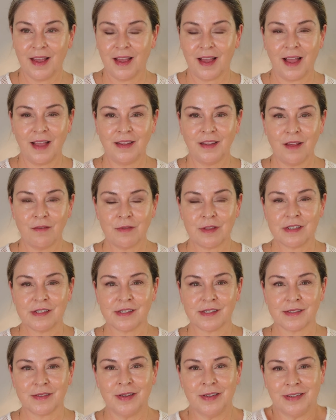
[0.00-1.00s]
I love
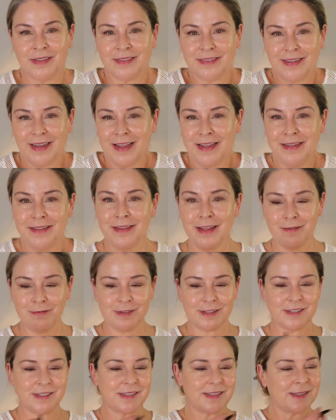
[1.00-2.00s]
this. I love
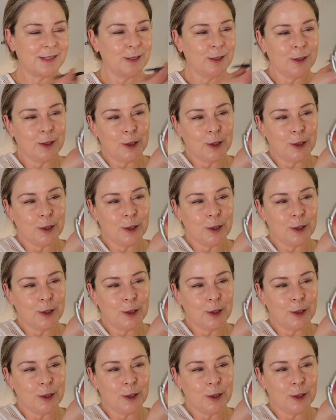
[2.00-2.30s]
this.